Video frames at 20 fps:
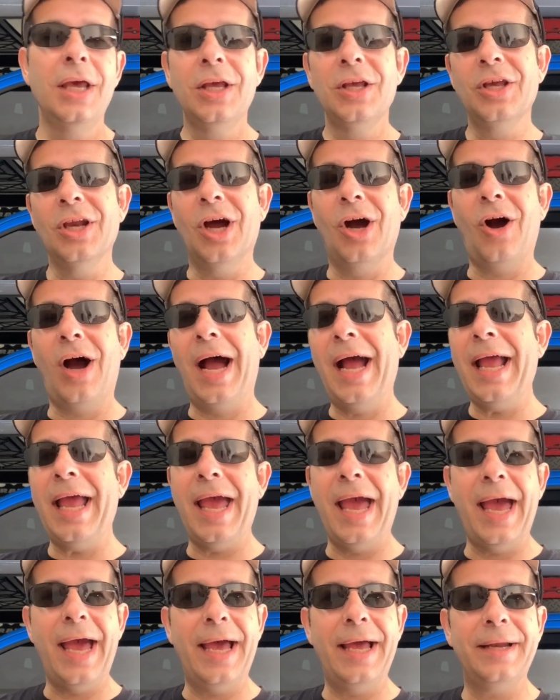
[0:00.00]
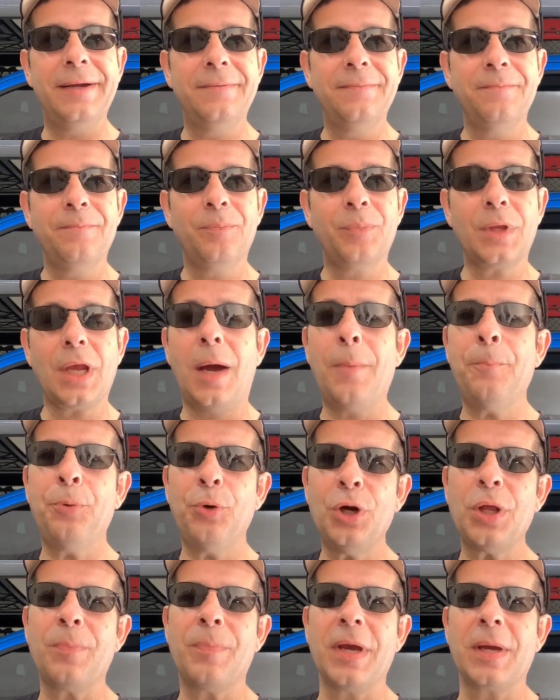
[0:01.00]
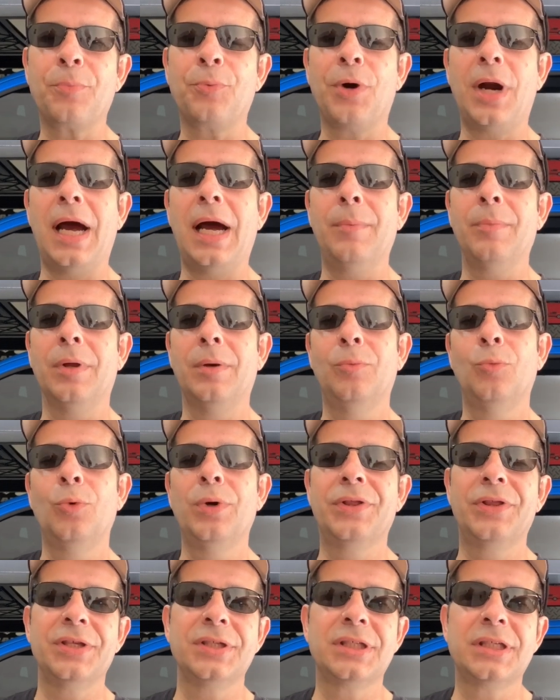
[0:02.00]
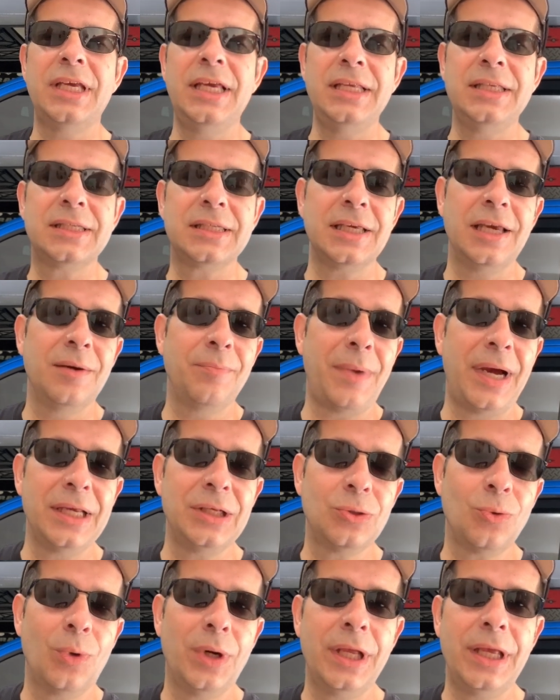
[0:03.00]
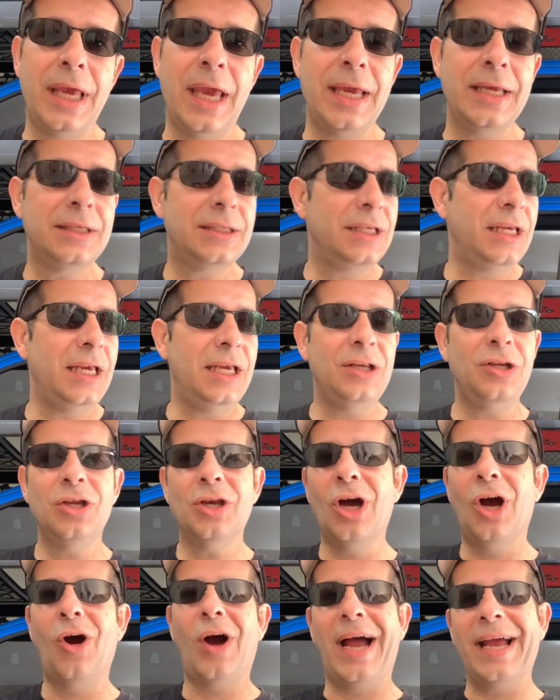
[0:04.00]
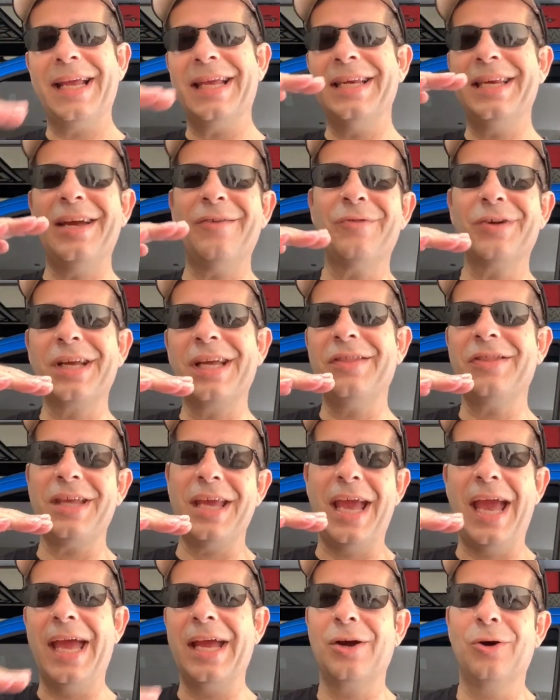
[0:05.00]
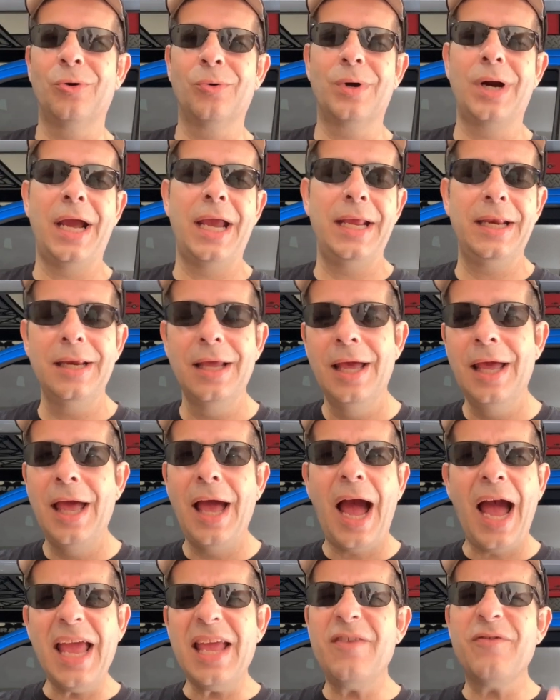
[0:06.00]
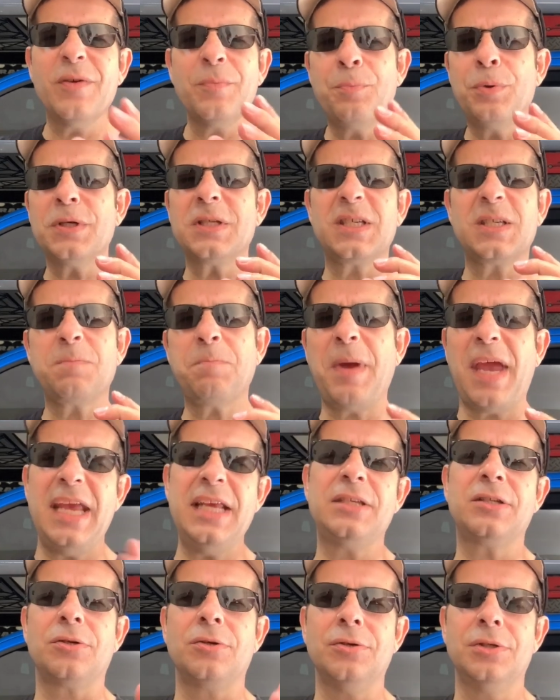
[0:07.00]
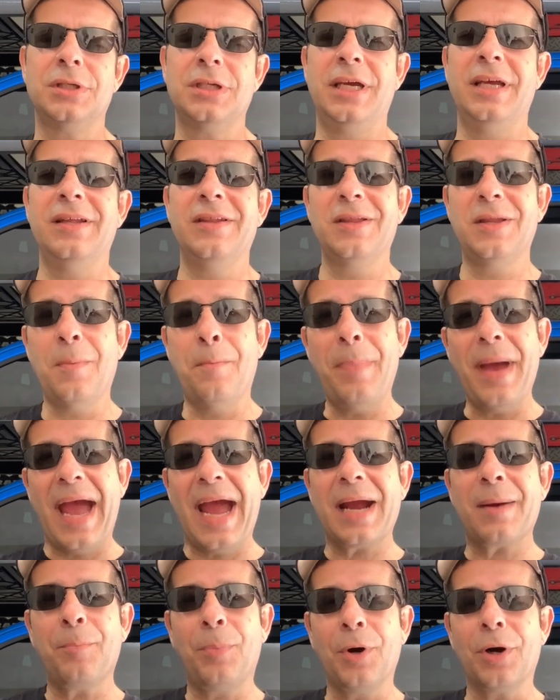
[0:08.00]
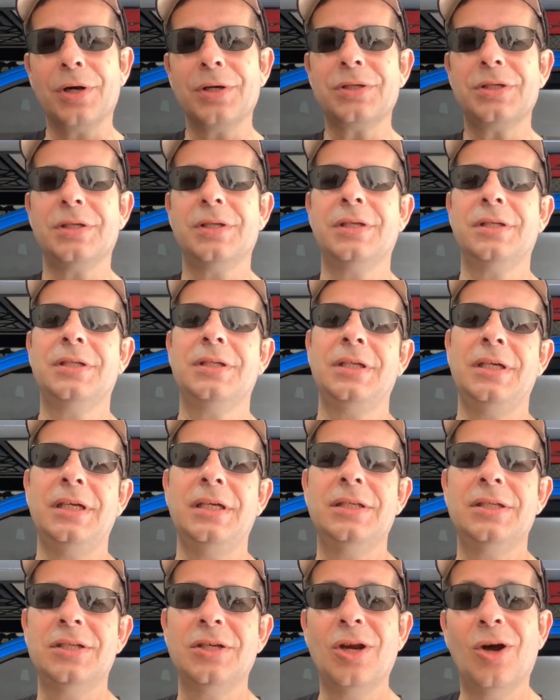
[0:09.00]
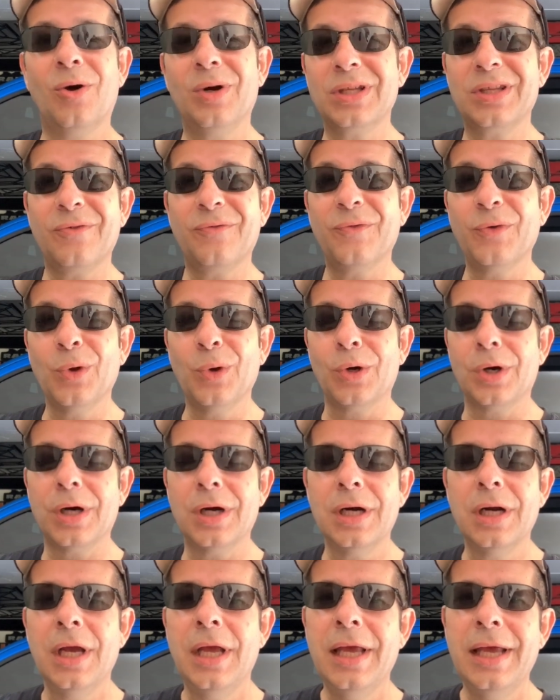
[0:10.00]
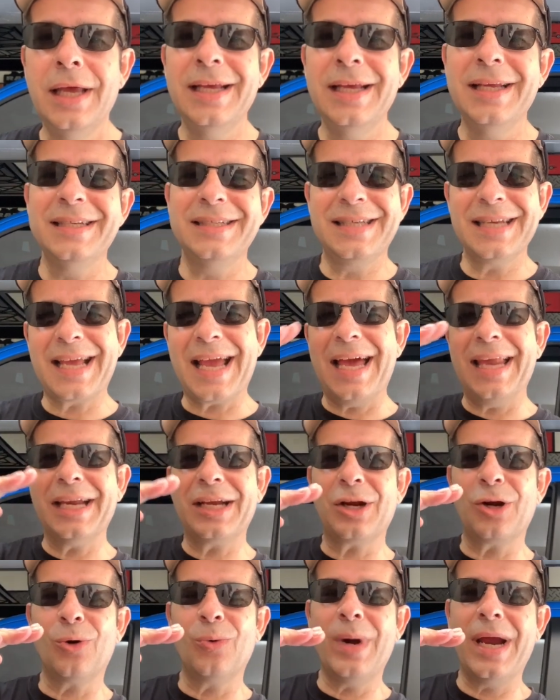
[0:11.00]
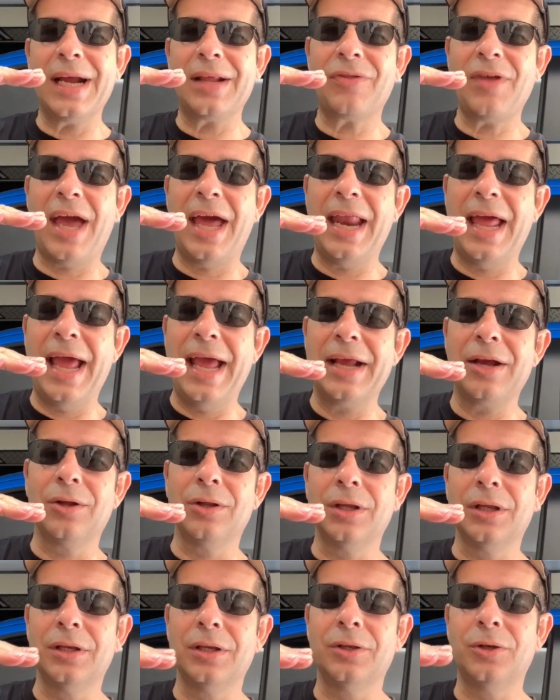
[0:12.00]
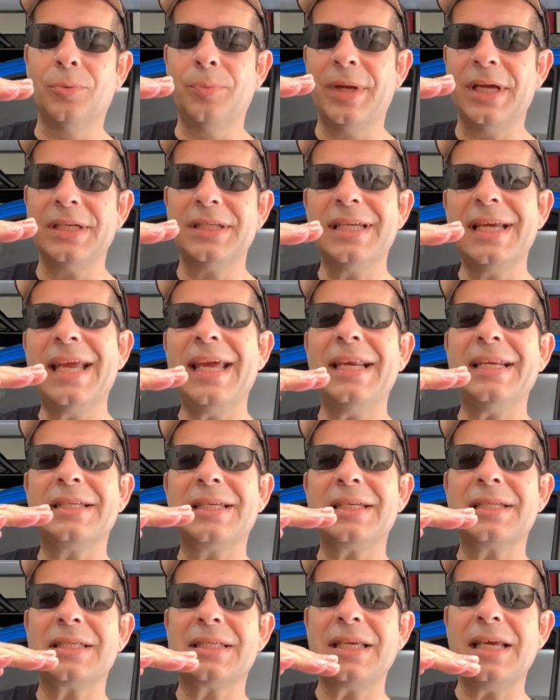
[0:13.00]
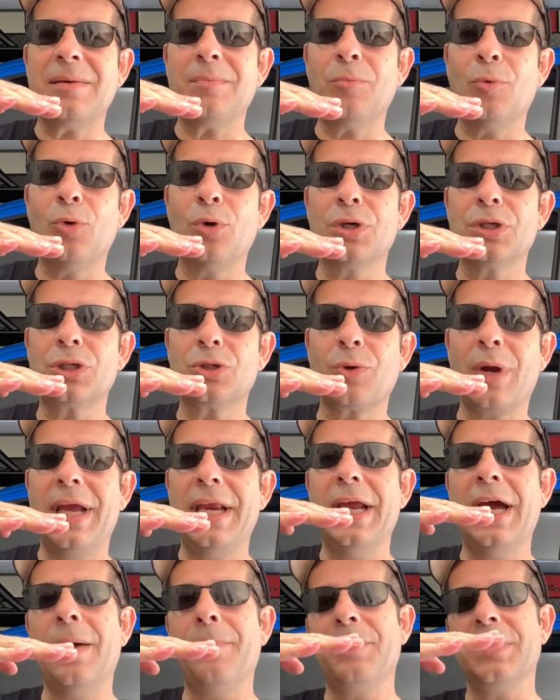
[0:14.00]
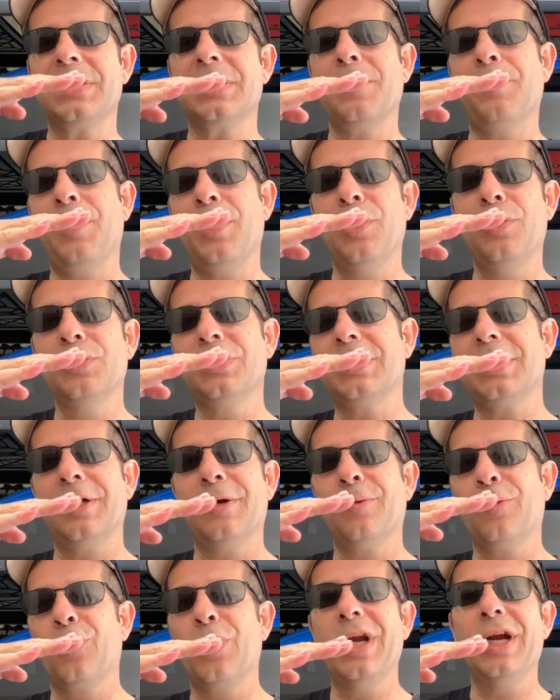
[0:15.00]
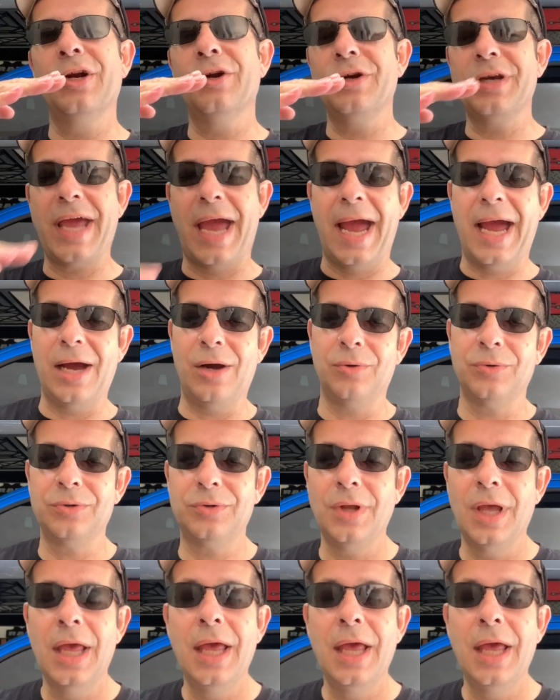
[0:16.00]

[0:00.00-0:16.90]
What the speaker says: You know, I had a pretty big problem with the seats in my 2018. You know, I could never get the angle right. I even put spacers in the back parts of the seats, you know, at the floor to kind of correct that angle a little bit, to get it to sit more straight up as opposed to rear down.